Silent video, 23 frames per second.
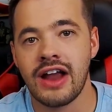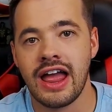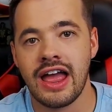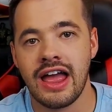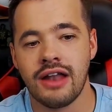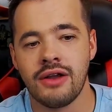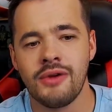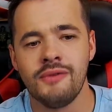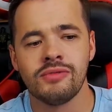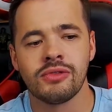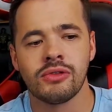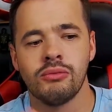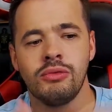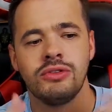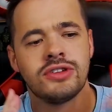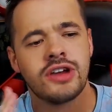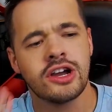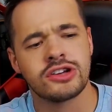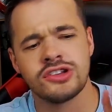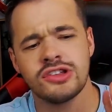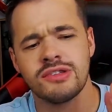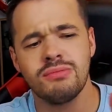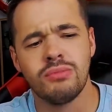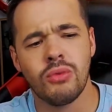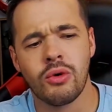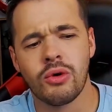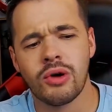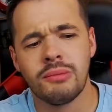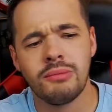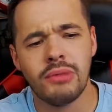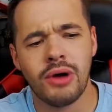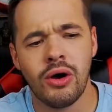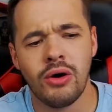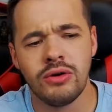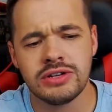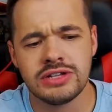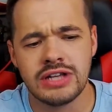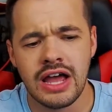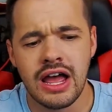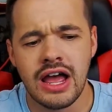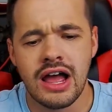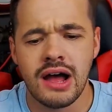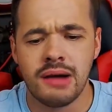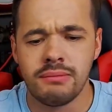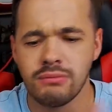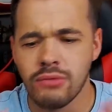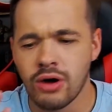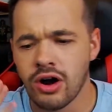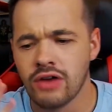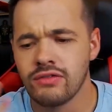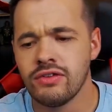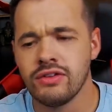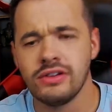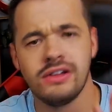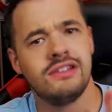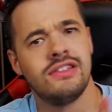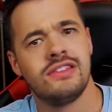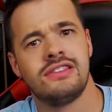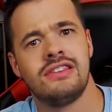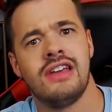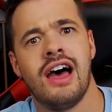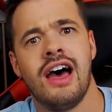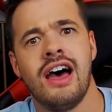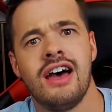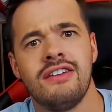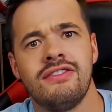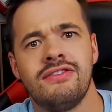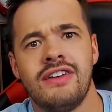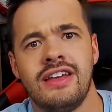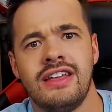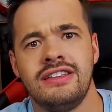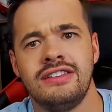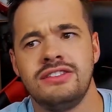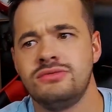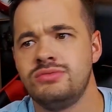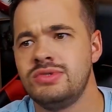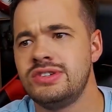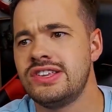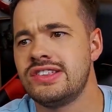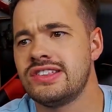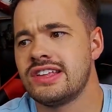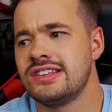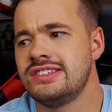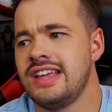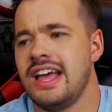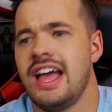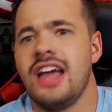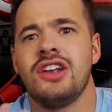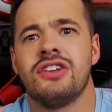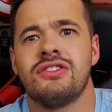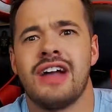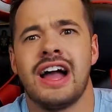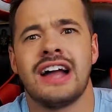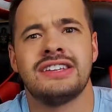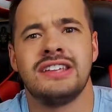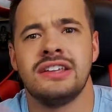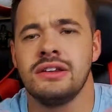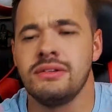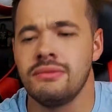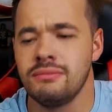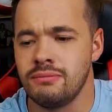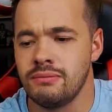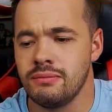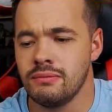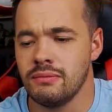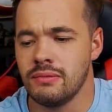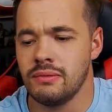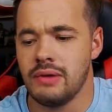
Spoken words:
And we talk just more about Marvel and stuff, and we just get to interact and